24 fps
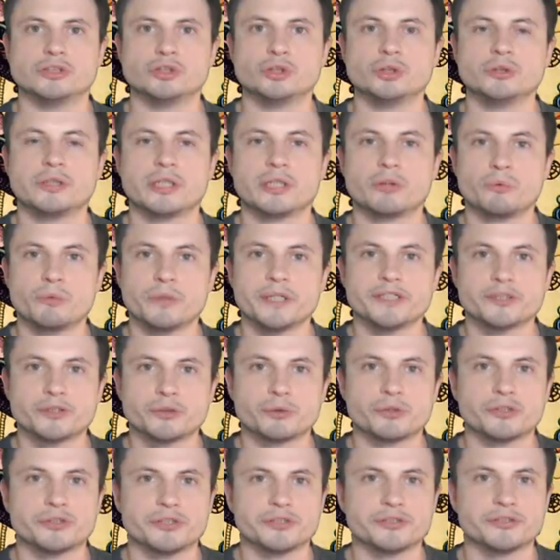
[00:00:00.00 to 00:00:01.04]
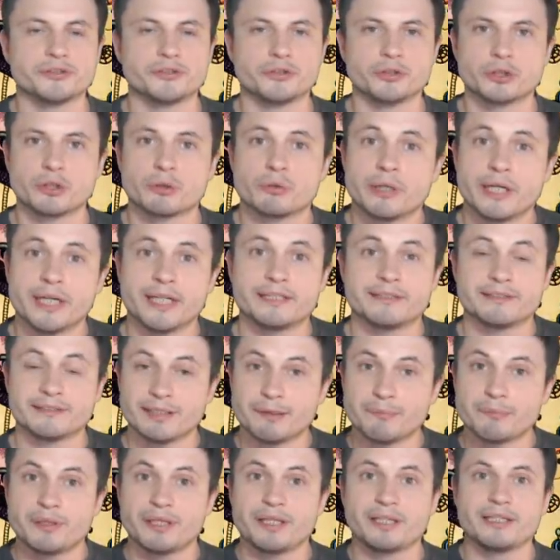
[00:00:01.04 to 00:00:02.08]
lunar resources to create
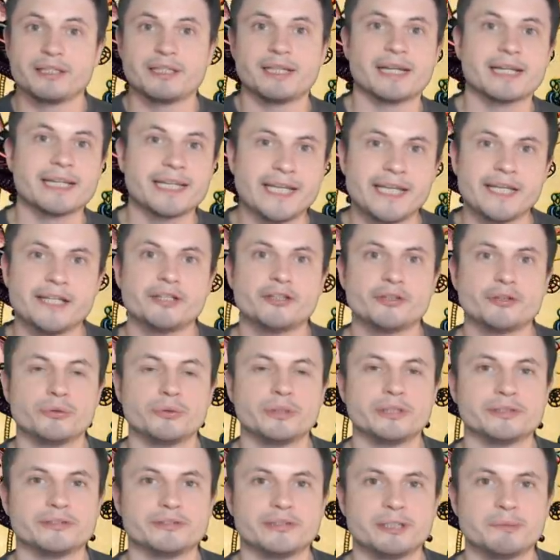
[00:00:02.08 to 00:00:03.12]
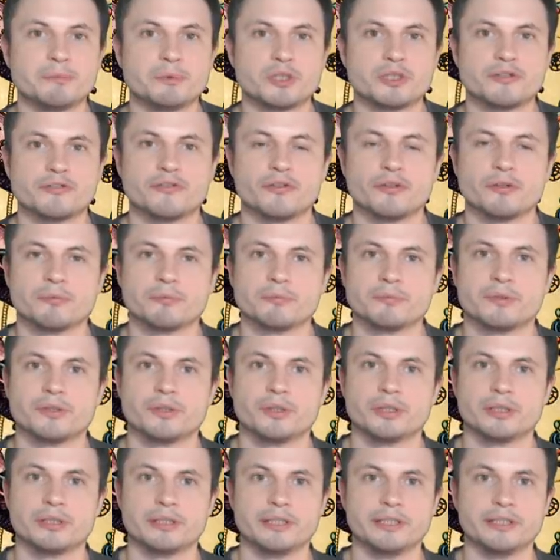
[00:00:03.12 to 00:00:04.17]
something akin to this image
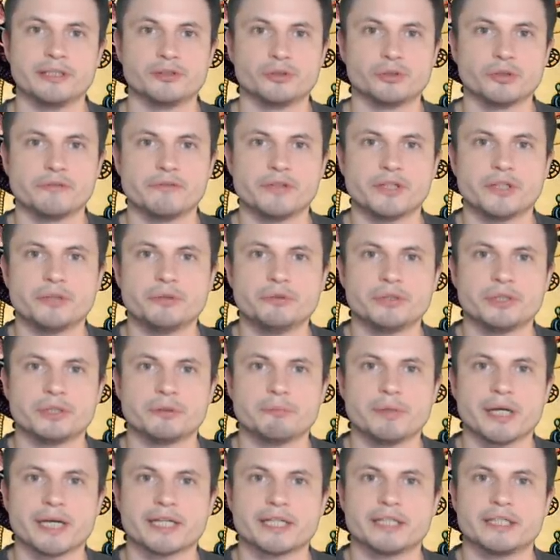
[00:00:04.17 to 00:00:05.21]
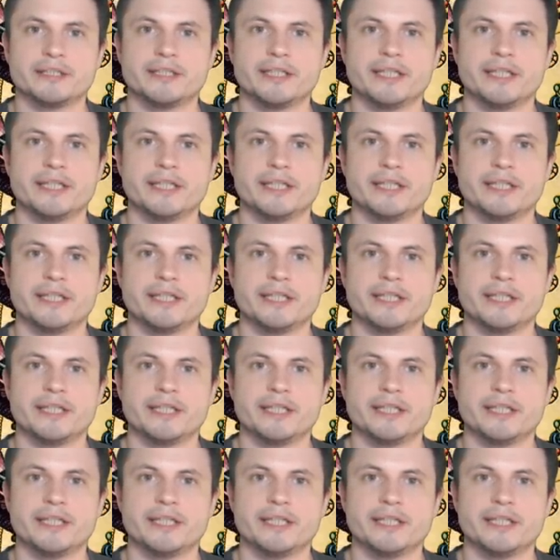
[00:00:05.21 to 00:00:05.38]
from uh, the Soviet Union back in the